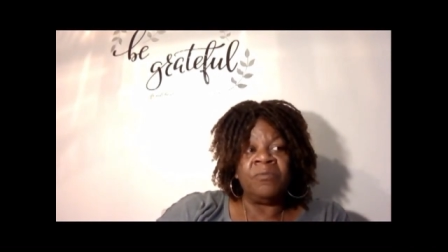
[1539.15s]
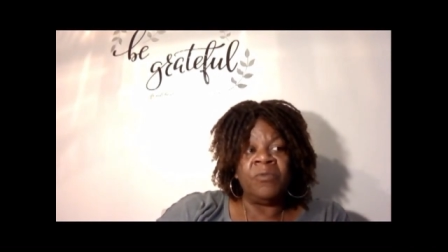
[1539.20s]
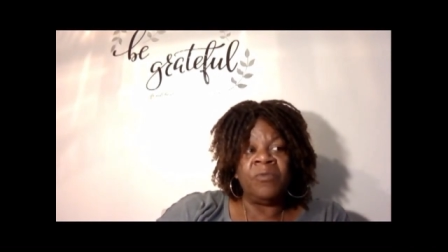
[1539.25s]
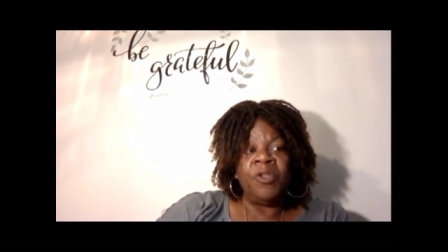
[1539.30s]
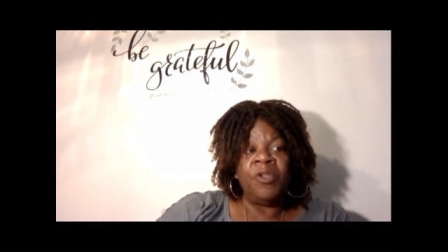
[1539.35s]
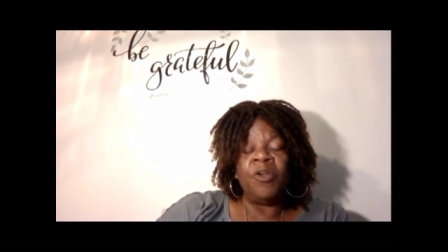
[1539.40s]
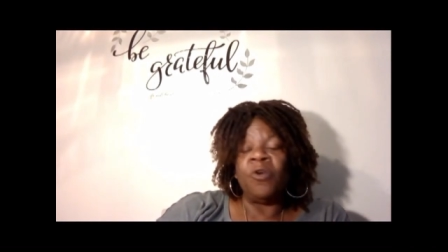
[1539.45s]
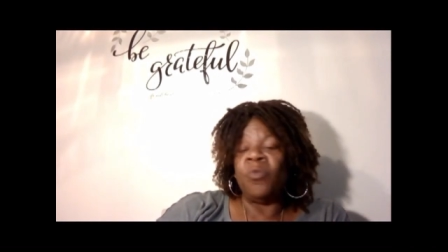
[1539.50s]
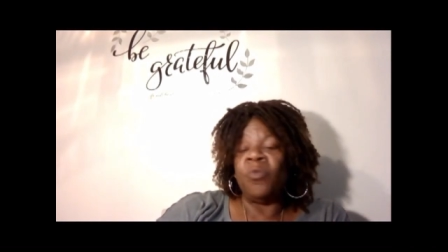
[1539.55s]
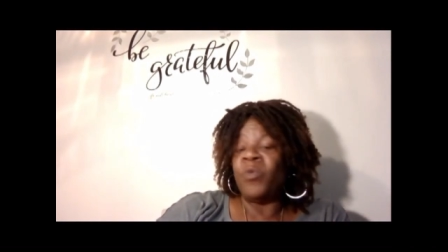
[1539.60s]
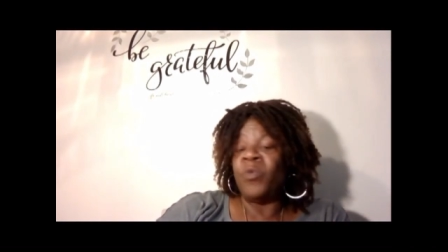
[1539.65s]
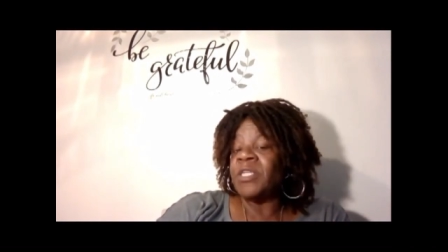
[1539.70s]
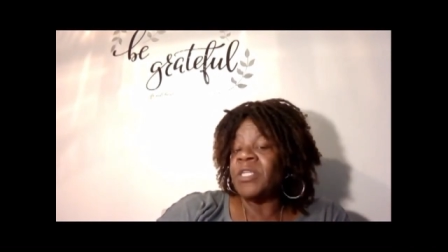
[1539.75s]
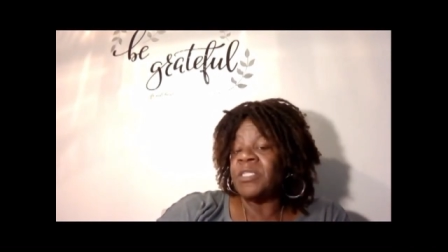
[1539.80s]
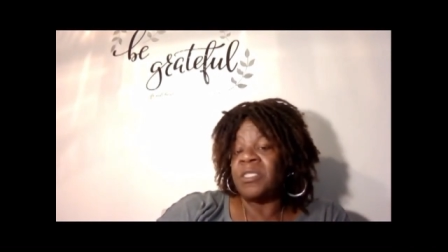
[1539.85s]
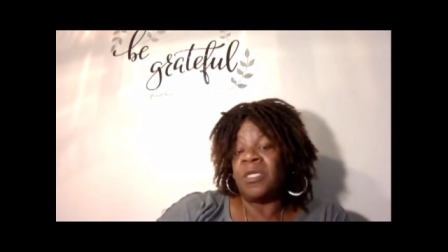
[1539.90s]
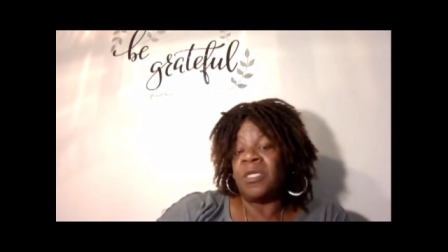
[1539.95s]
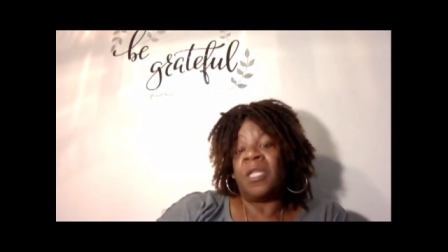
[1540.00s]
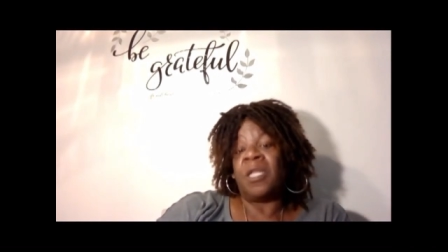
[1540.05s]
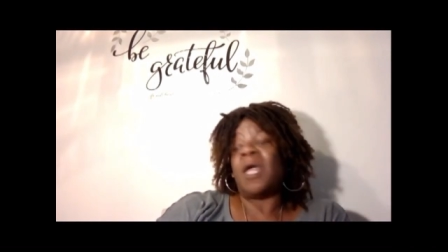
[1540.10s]
you know, win
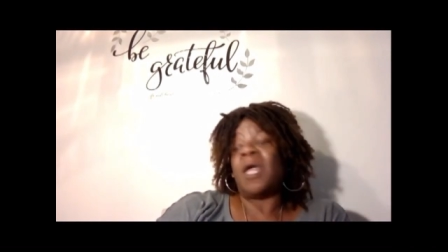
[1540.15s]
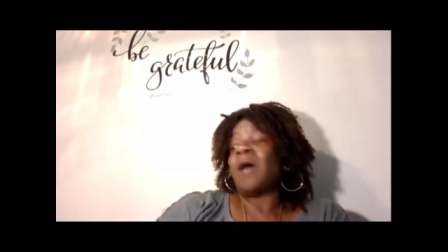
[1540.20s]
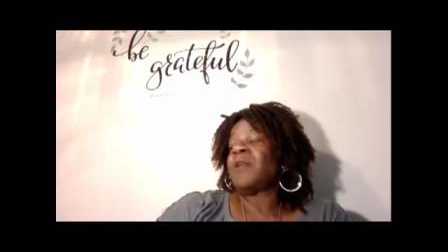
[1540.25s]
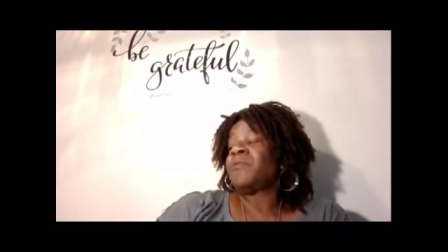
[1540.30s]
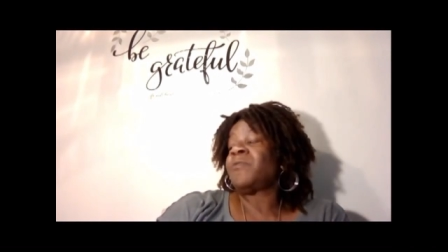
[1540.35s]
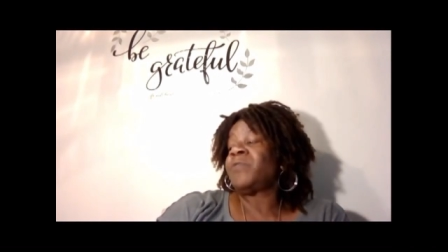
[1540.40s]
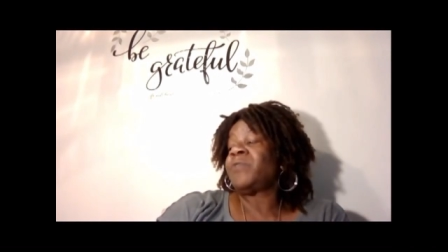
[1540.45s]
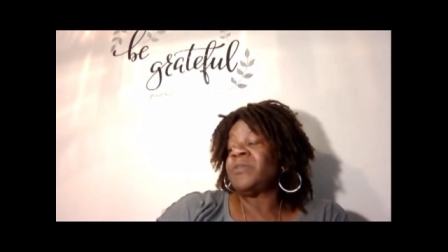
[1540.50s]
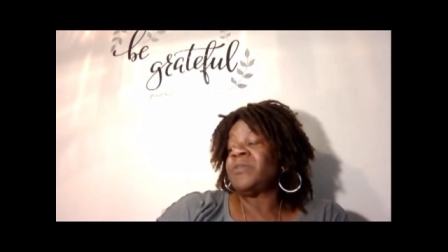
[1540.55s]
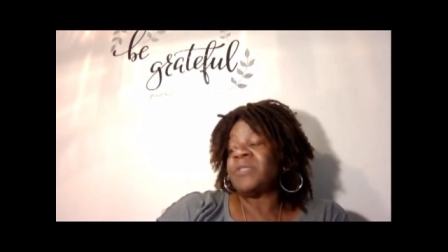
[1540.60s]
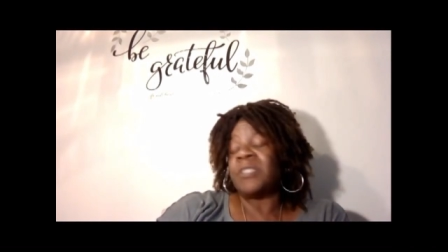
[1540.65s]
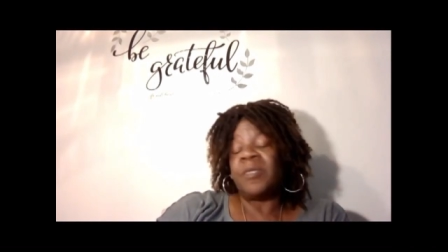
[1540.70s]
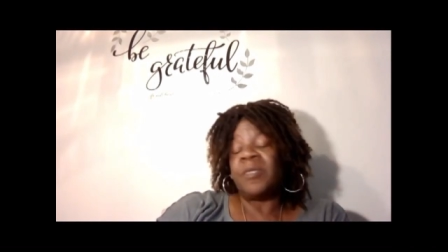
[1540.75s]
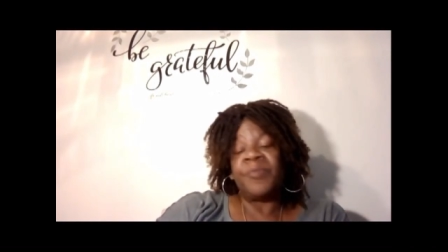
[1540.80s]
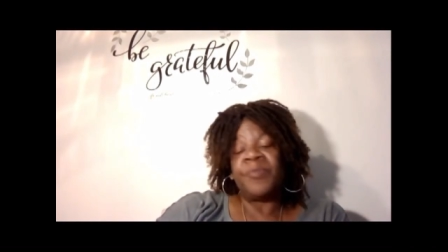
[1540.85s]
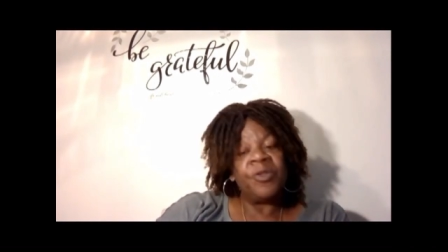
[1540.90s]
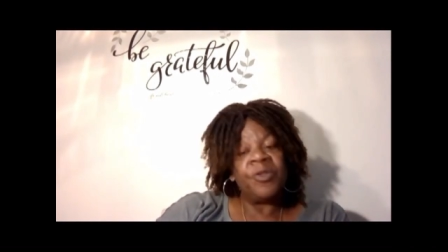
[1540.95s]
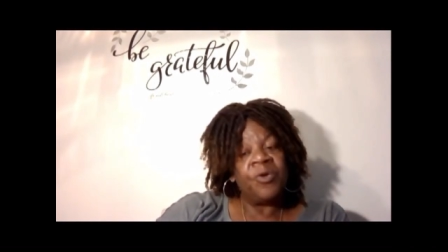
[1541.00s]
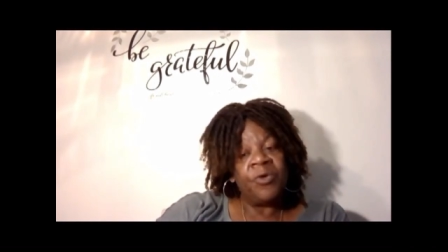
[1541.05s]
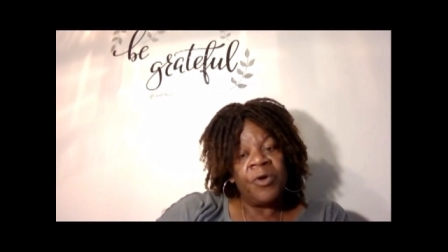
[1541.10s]
a lottery or
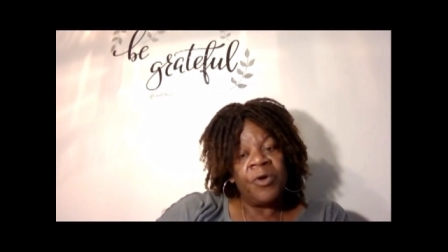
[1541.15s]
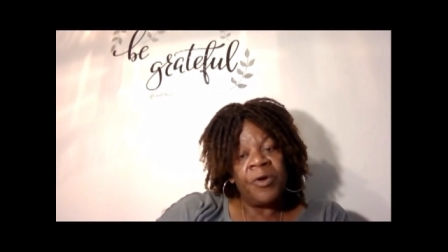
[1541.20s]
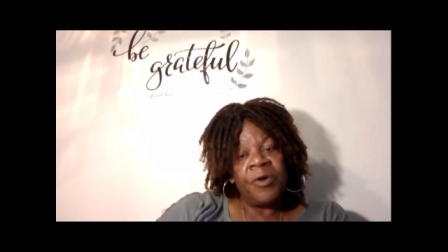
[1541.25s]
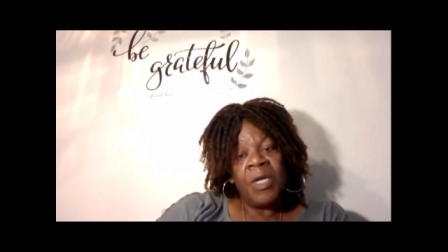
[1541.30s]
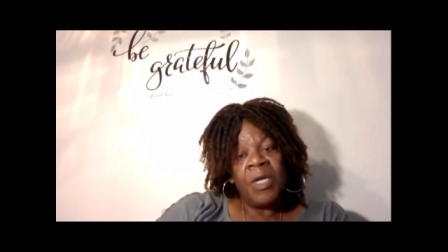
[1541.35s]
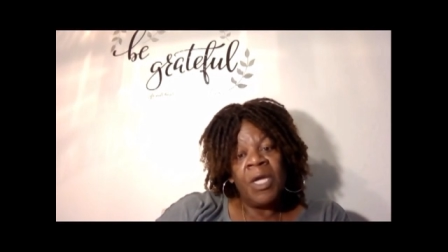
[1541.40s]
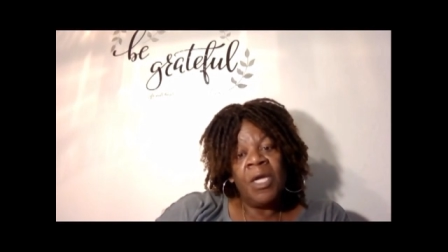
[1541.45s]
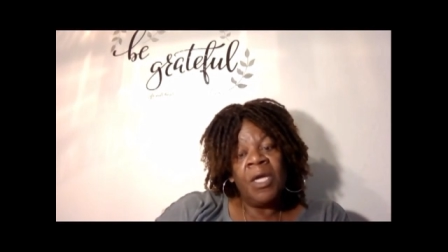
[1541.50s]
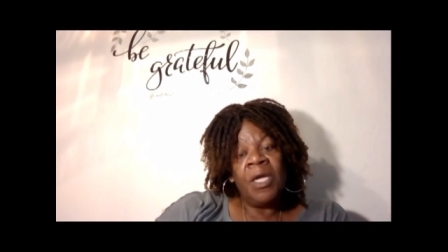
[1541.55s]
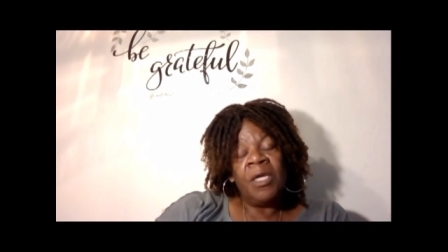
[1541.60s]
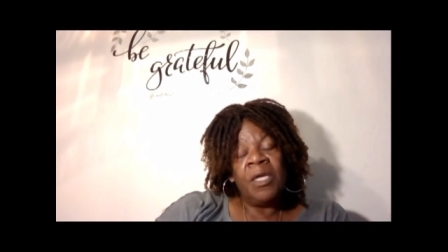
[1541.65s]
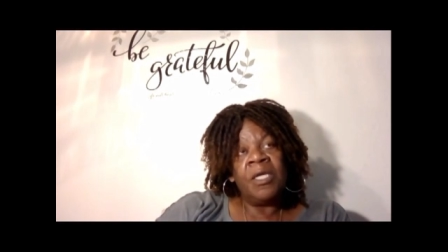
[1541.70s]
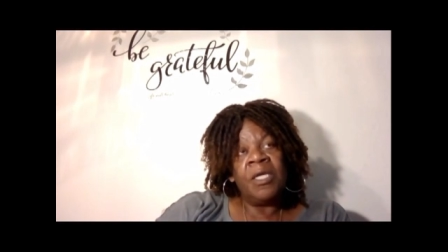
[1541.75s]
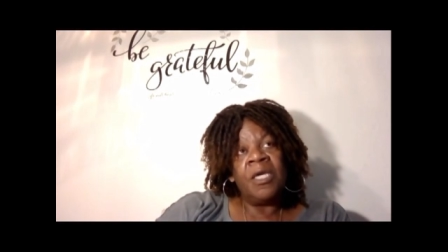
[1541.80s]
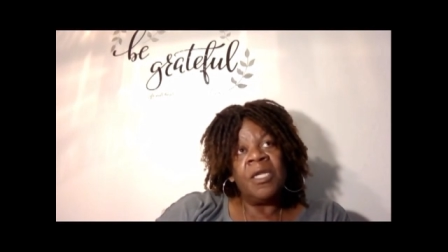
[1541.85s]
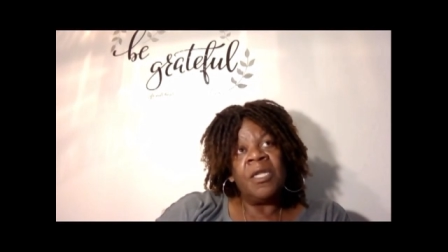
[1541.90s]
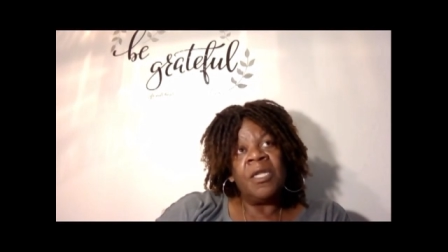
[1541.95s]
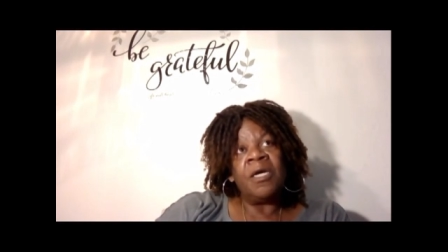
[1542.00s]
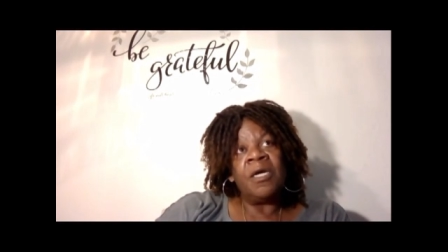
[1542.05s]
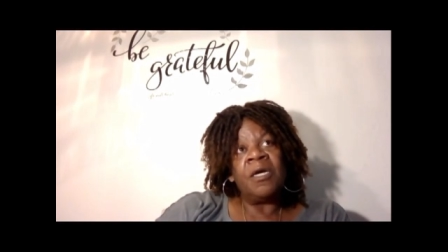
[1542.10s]
something, or
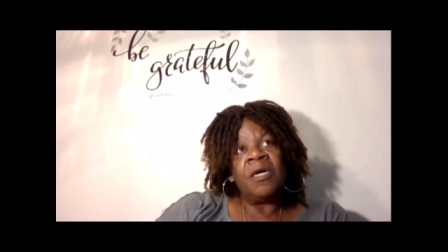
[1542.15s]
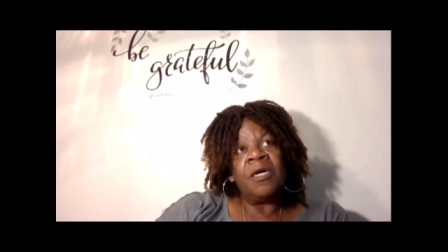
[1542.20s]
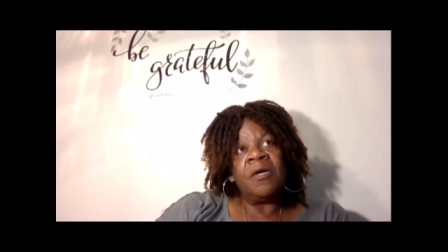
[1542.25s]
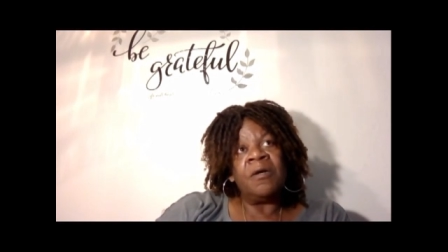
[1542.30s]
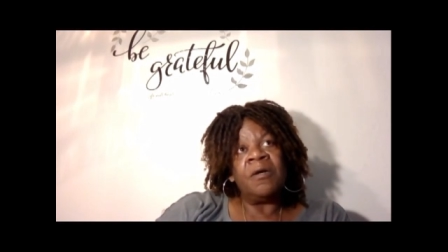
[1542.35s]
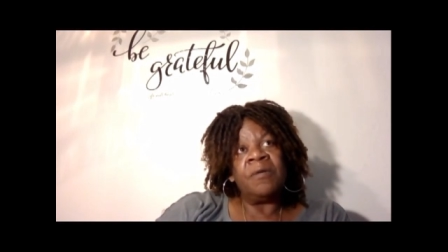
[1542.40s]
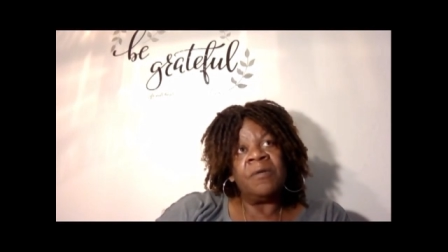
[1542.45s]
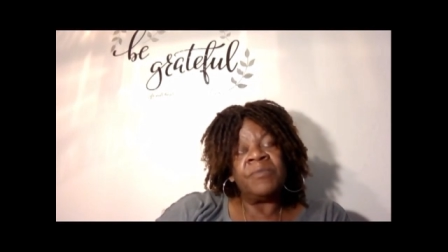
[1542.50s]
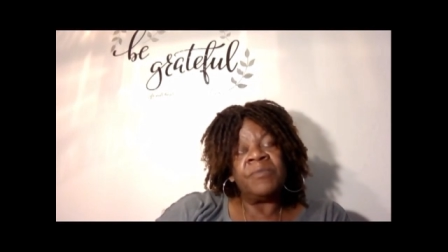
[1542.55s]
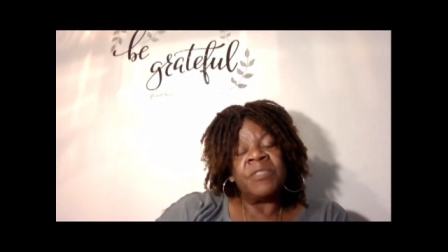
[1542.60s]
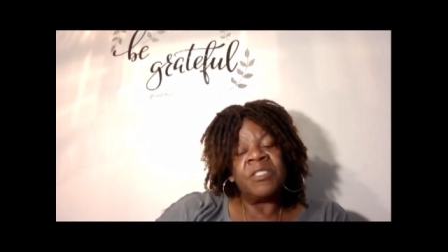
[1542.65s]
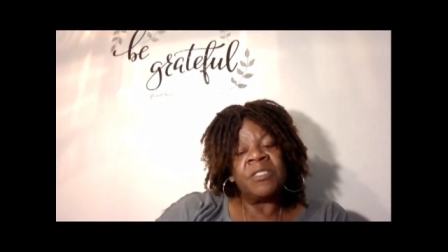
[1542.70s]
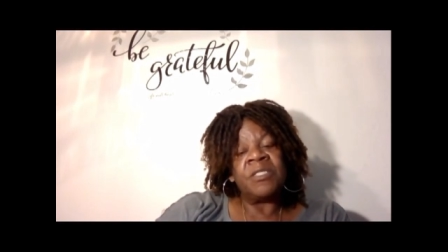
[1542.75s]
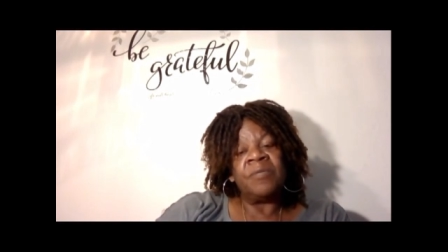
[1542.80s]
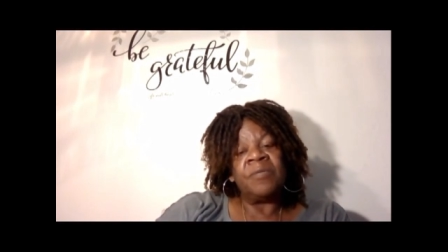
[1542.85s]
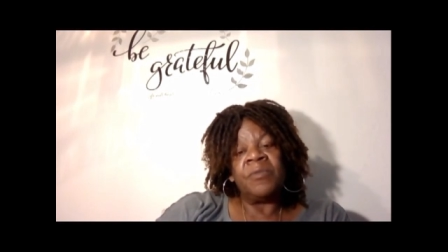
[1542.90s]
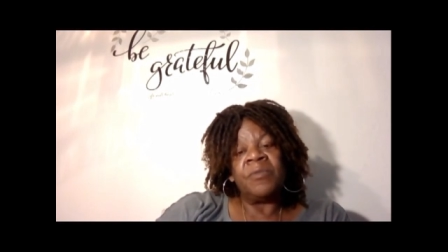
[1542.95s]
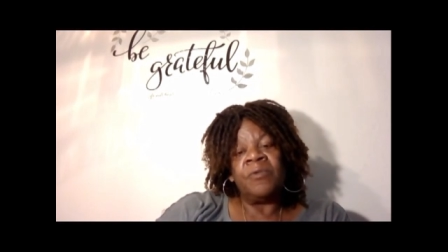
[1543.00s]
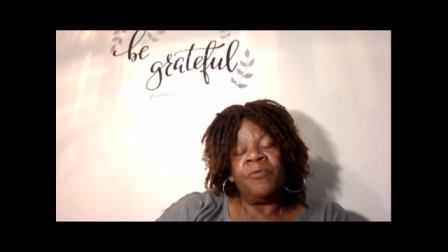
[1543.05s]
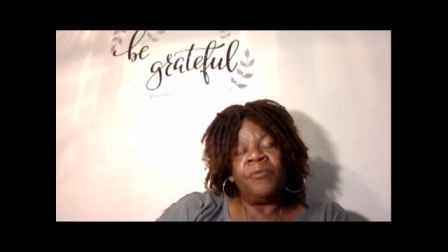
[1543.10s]
get um,
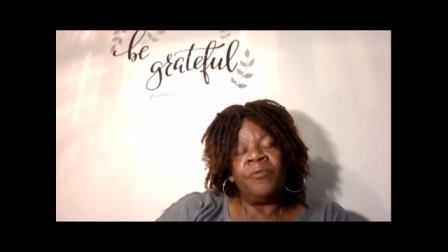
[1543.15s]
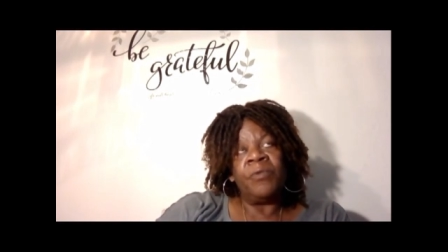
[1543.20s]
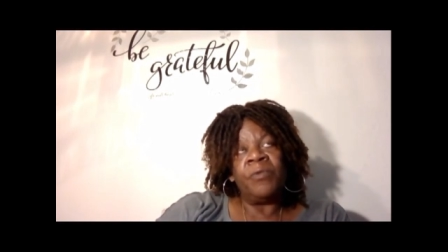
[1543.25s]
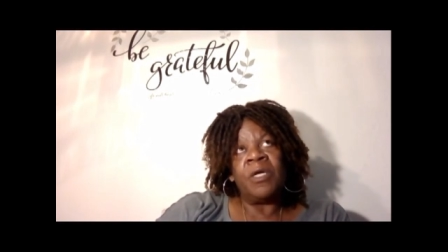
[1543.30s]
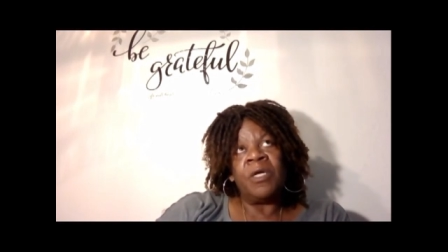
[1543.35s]
some,